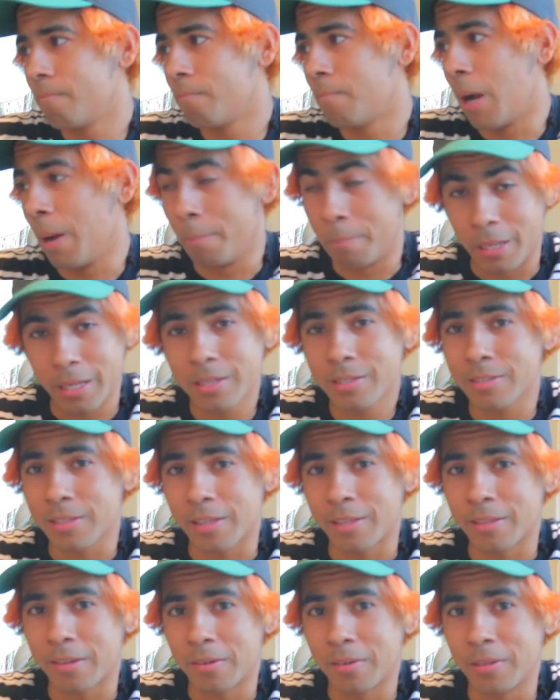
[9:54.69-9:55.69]
my biggest
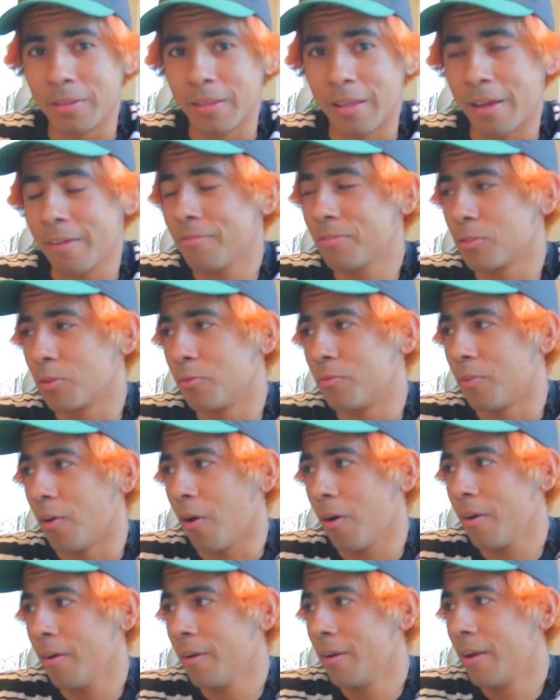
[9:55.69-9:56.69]
letdown in life so
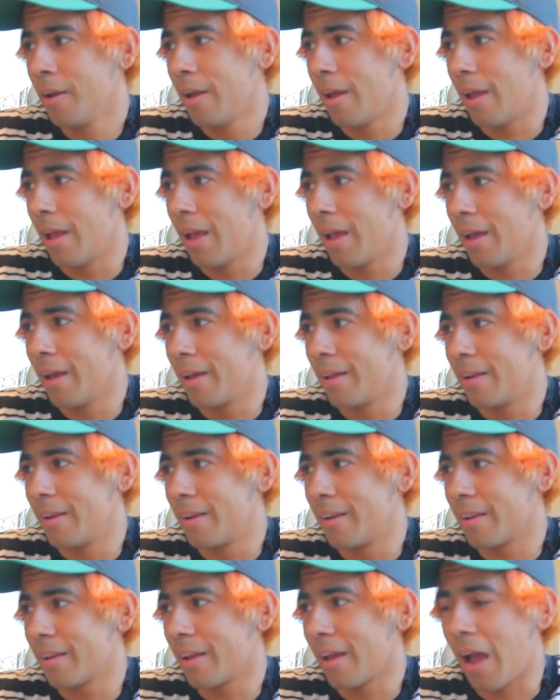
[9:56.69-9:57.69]
far
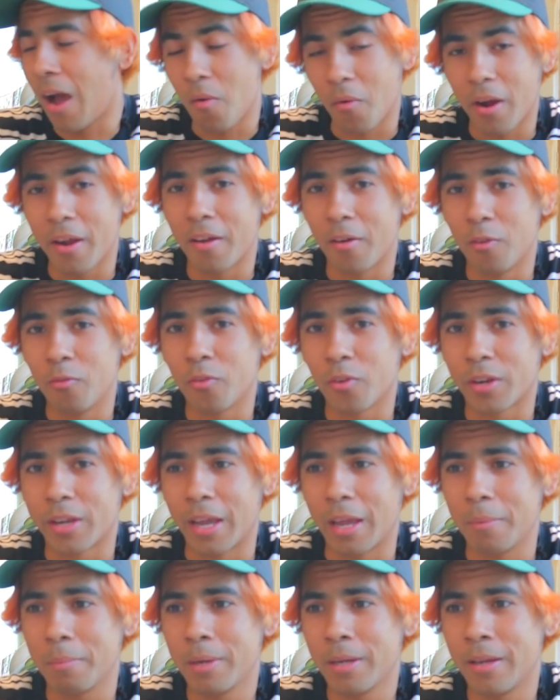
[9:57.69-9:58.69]
and how I
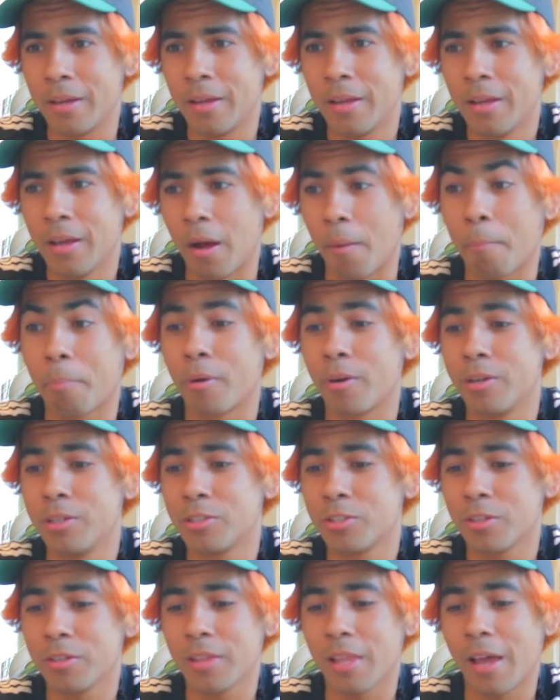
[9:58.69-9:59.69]
overcame it. I'm pretty
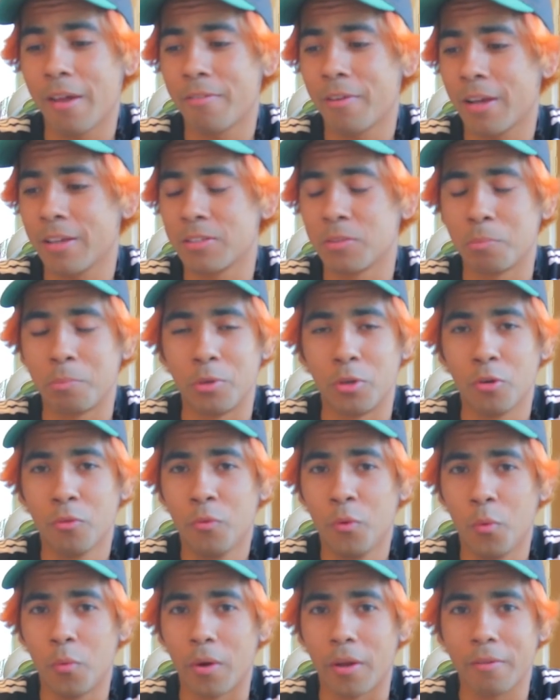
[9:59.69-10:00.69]
sure life has a
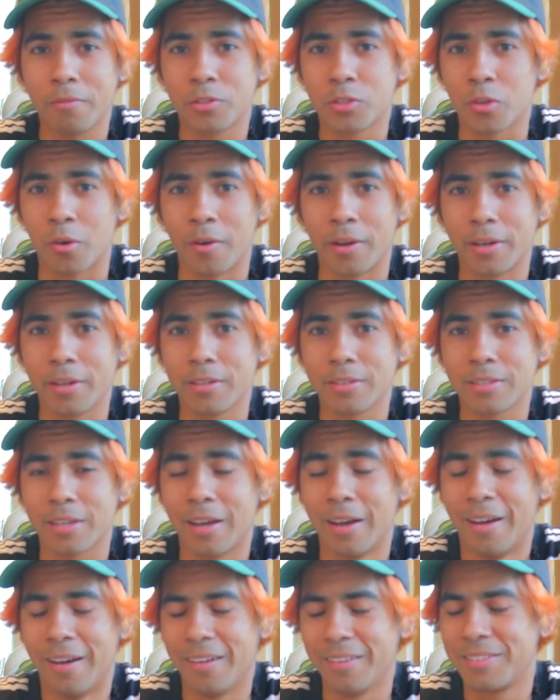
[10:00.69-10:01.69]
beautiful way of showing us
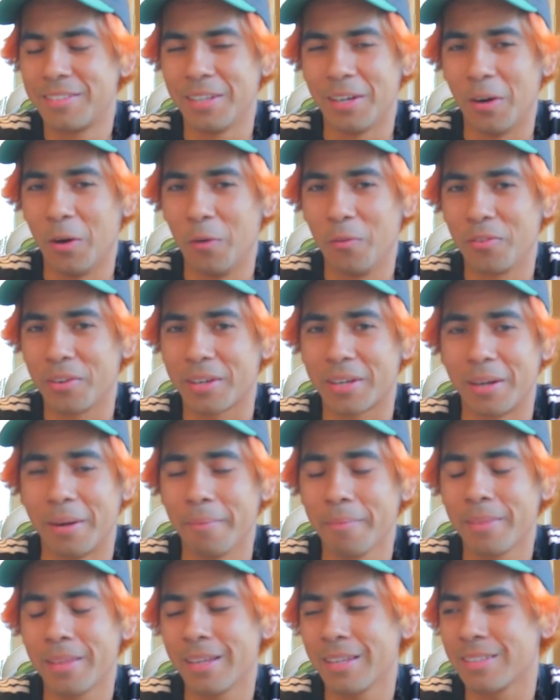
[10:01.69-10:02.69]
how to
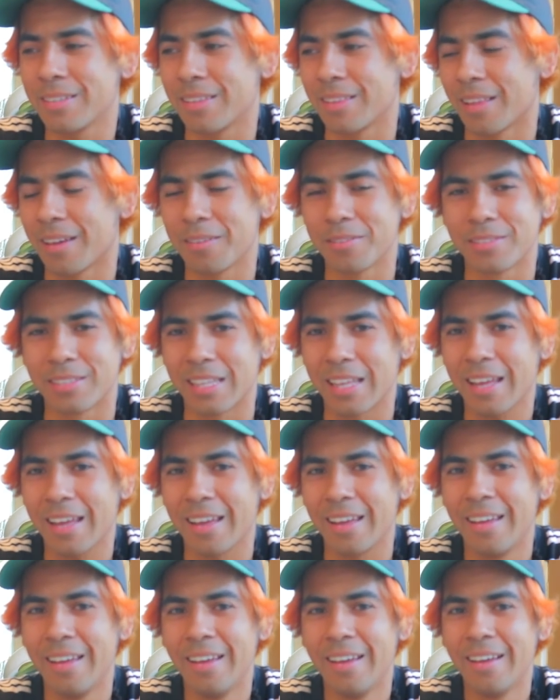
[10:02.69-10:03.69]
overcome things, and that was
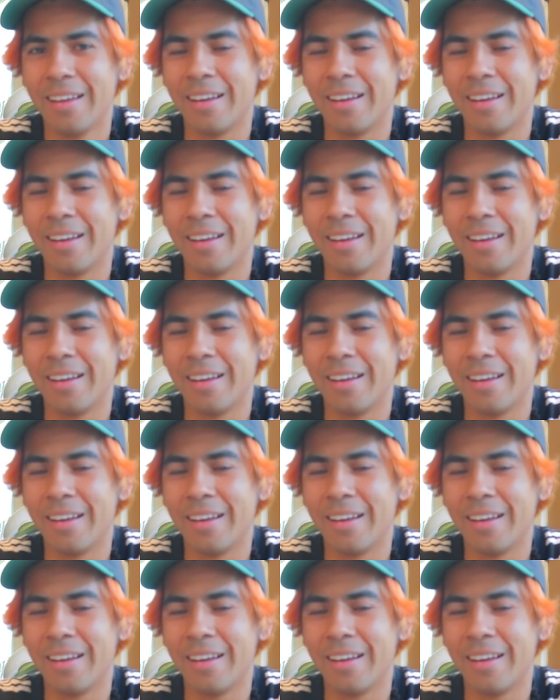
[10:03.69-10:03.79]
that.